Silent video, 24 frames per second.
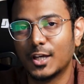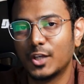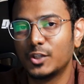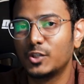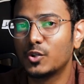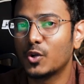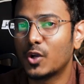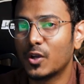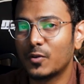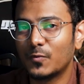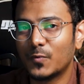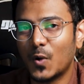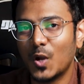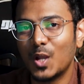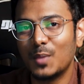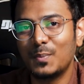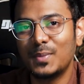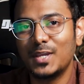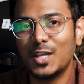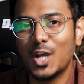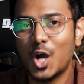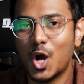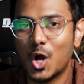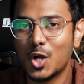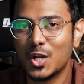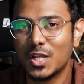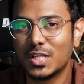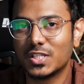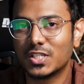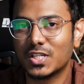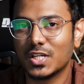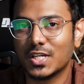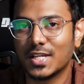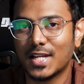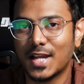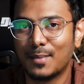You can follow me on
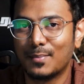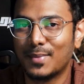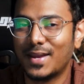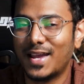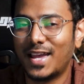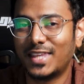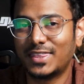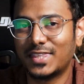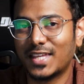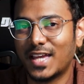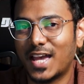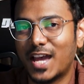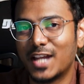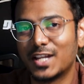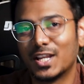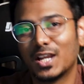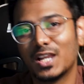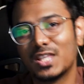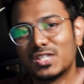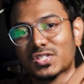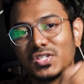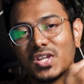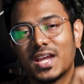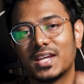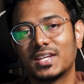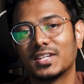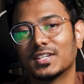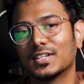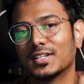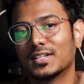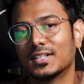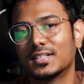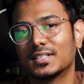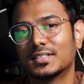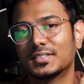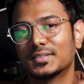Instagram and the handle is right
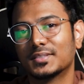here.